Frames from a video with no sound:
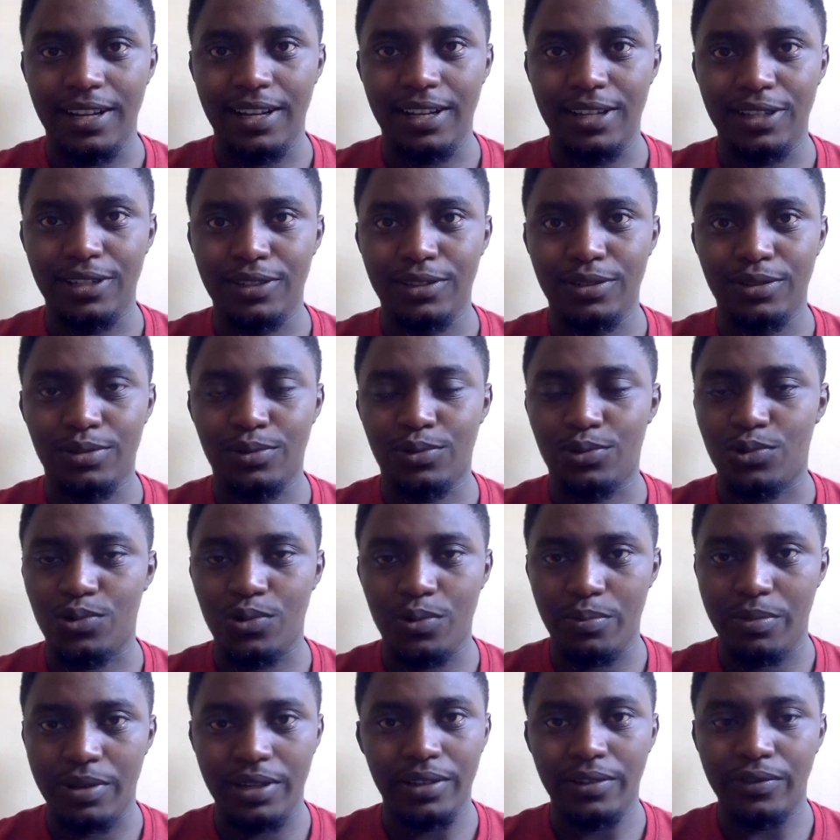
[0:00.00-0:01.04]
are too
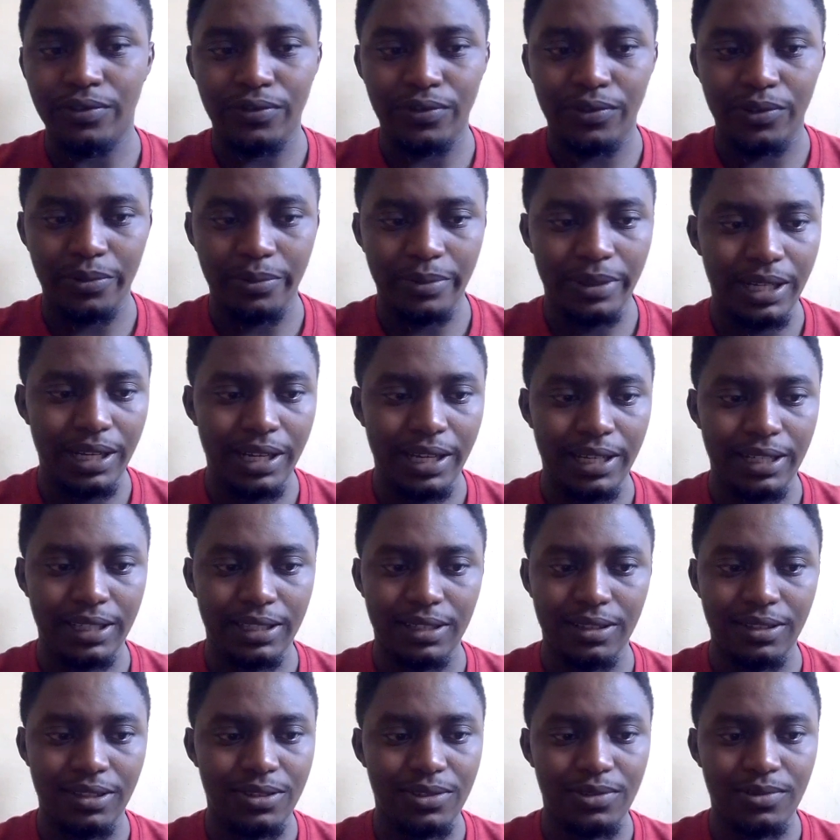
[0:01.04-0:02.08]
big for me.
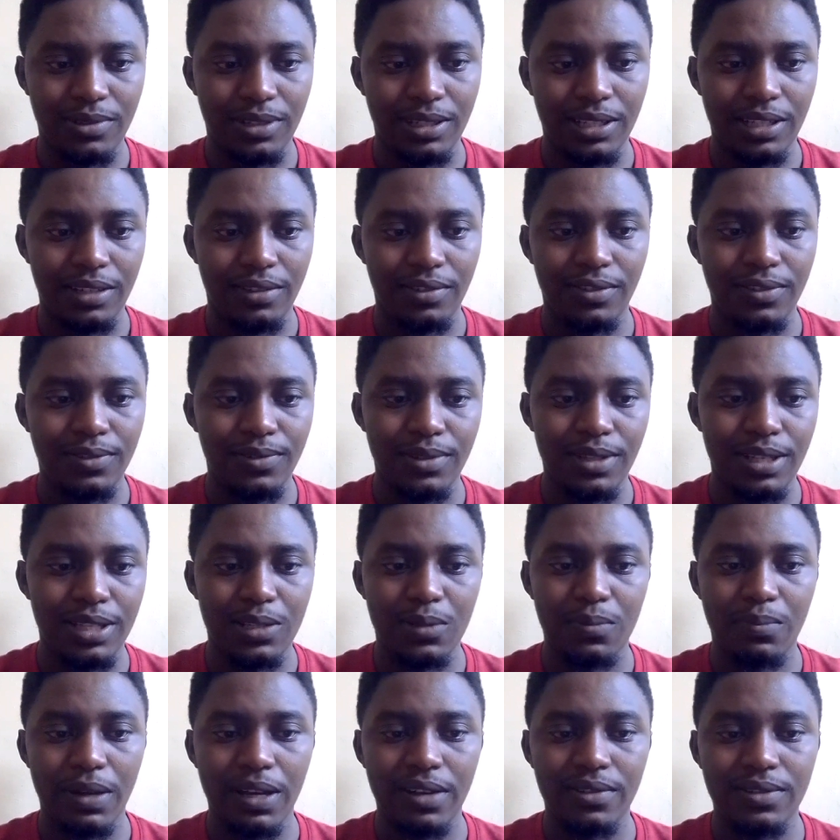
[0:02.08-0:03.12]
Like this one, are you the
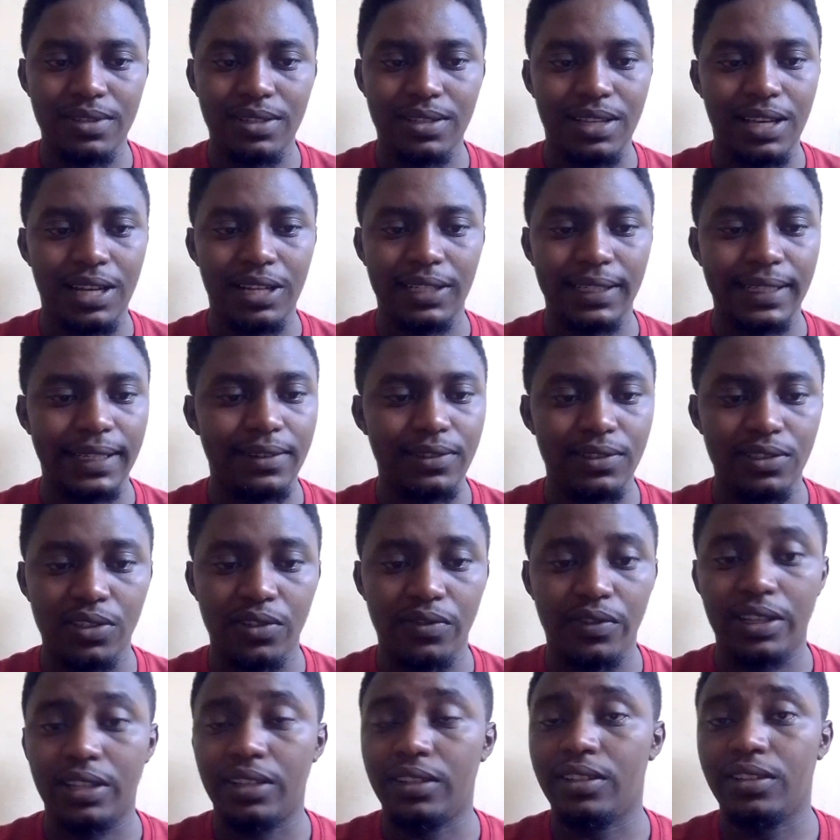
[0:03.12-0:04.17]
spouse, son, daughter
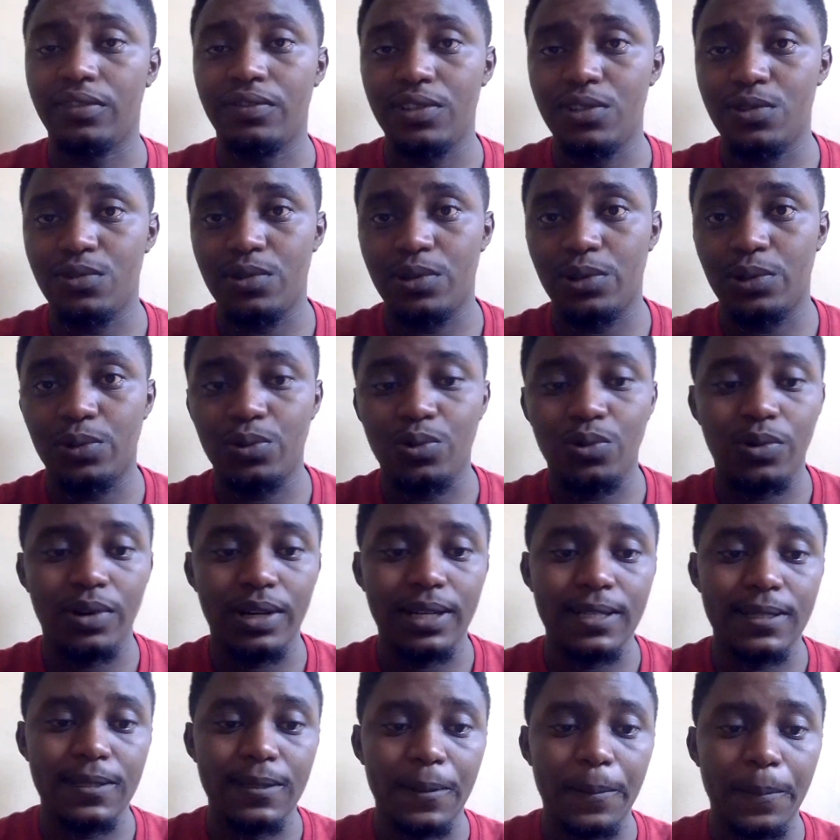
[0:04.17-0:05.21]
of an individual who
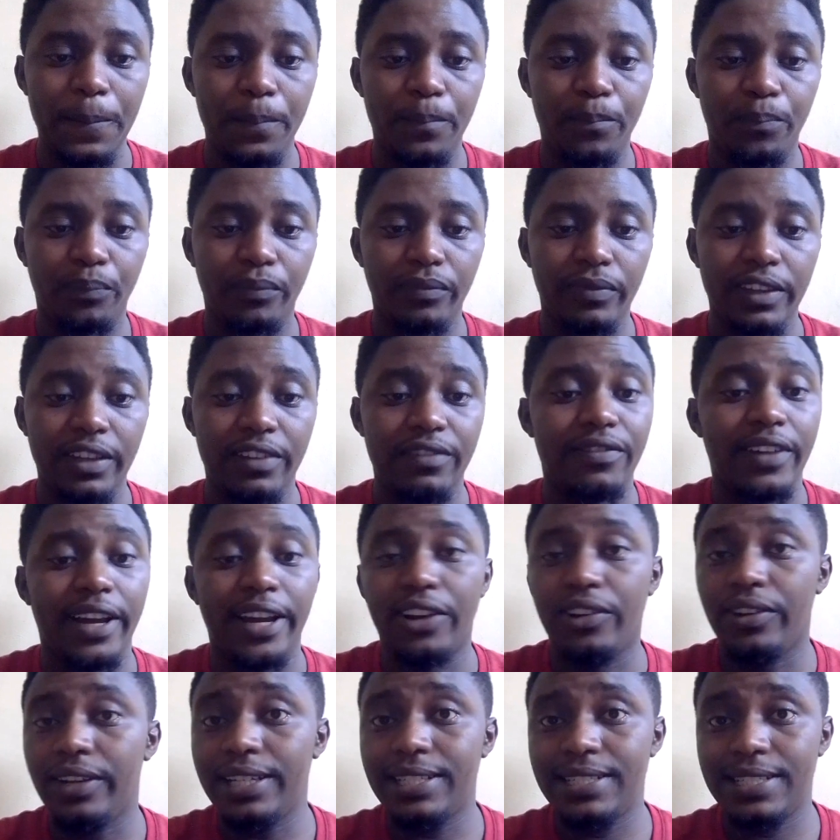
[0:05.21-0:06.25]
has
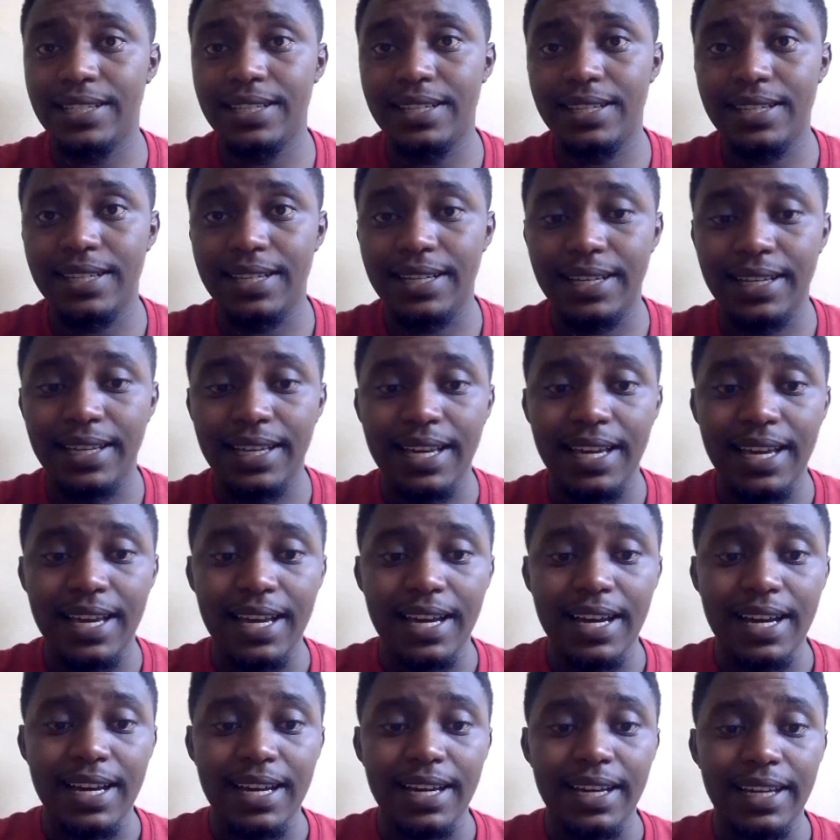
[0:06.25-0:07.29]
violated
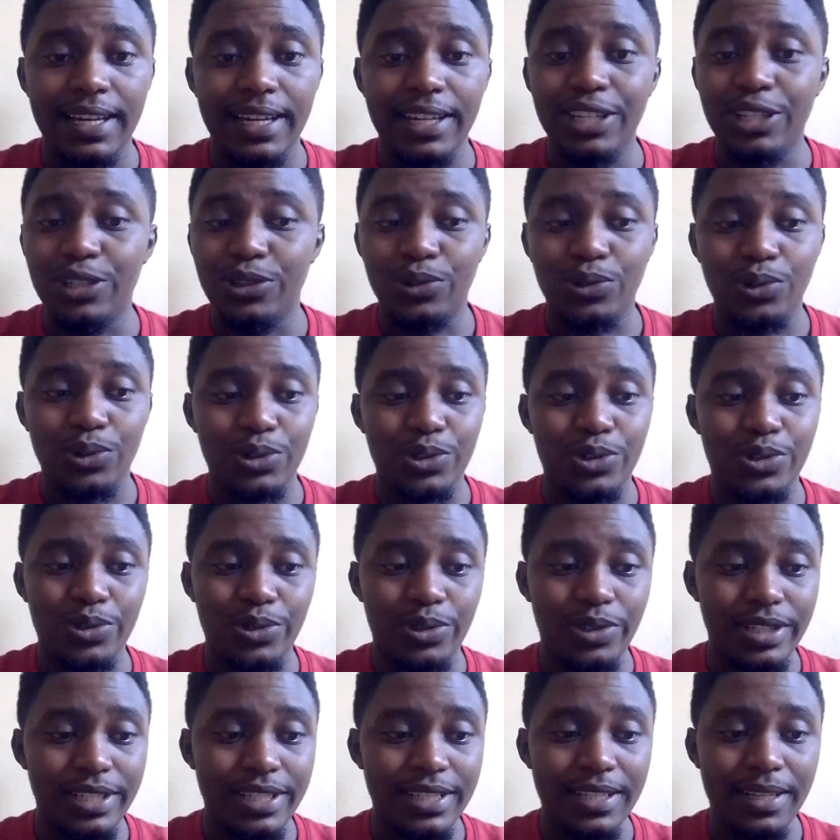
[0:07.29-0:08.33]
any
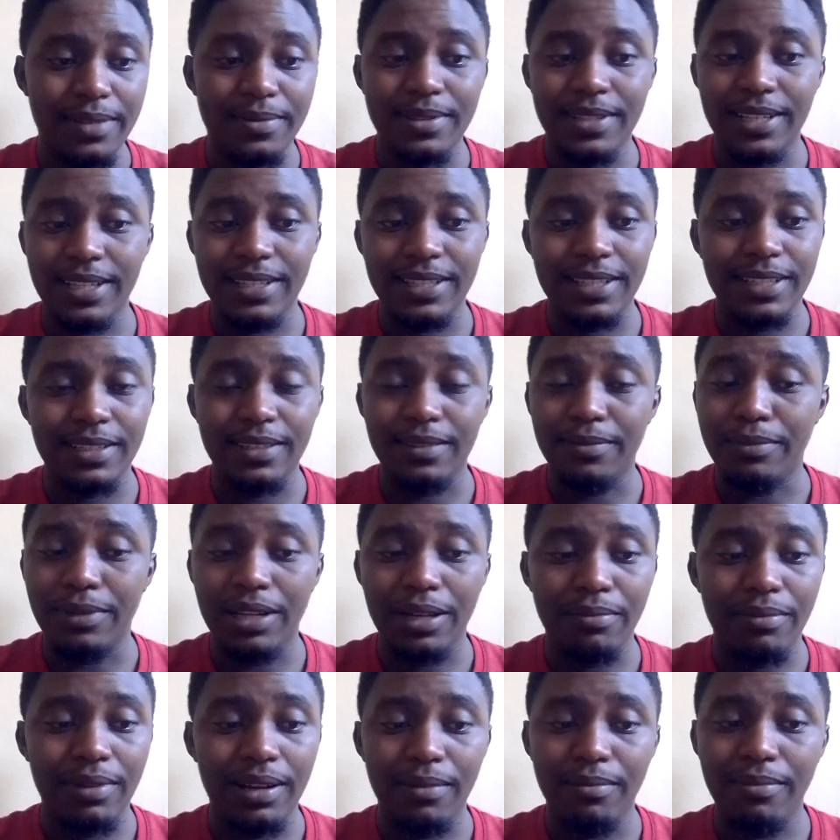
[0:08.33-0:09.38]
controlled substances,
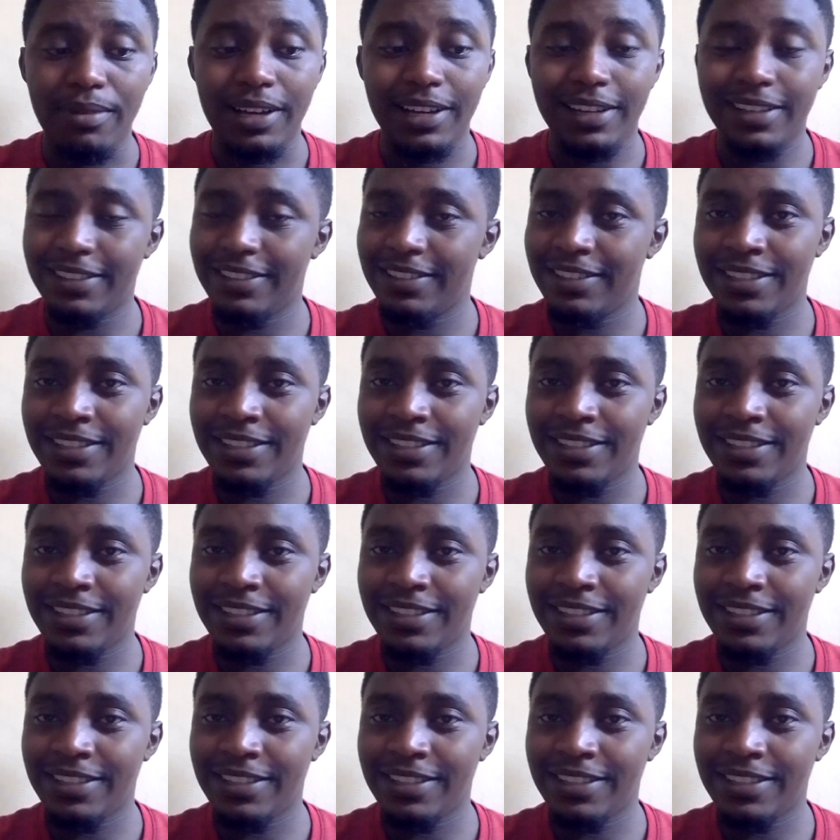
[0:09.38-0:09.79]
blah blah blah?